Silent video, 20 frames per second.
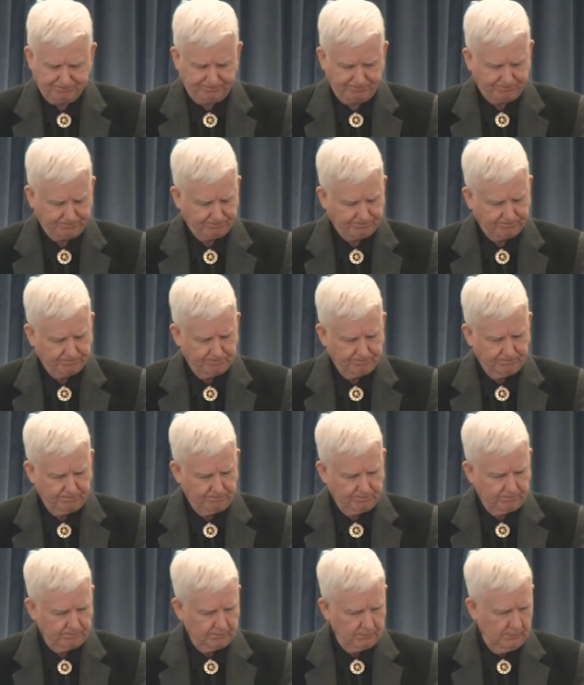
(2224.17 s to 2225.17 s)

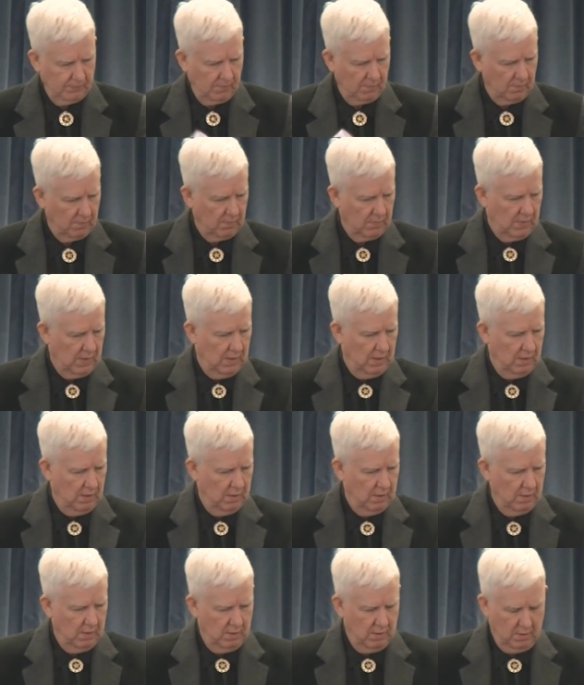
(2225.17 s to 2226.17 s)

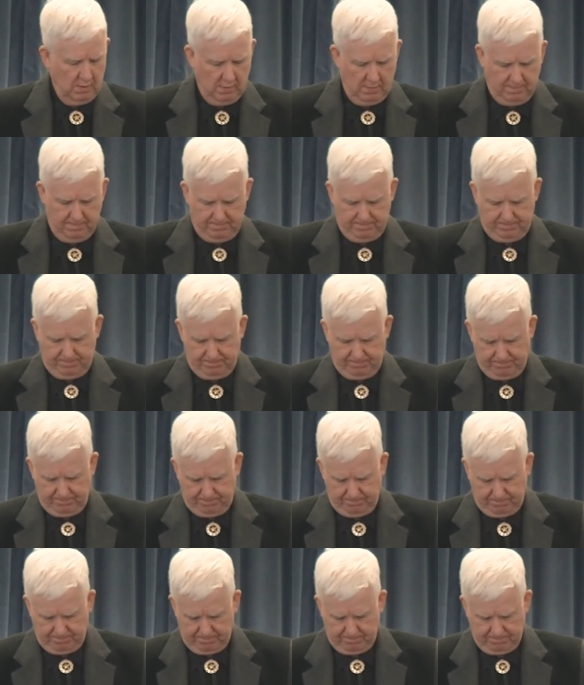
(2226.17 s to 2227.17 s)

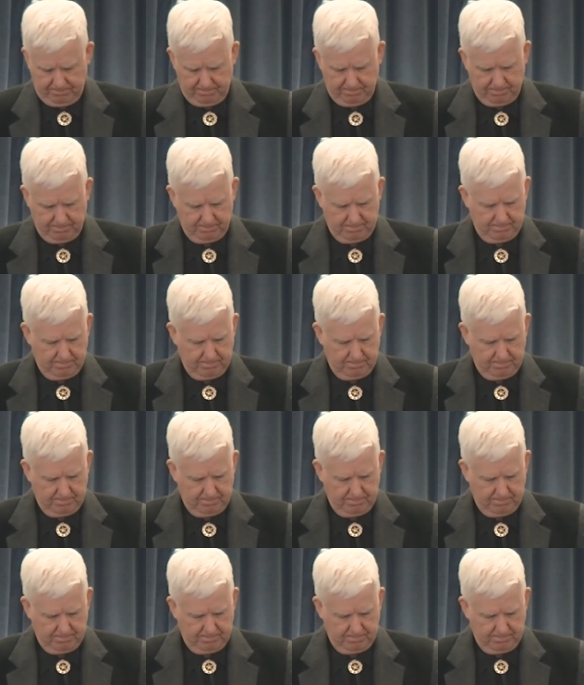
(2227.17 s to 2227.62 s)
[no speech]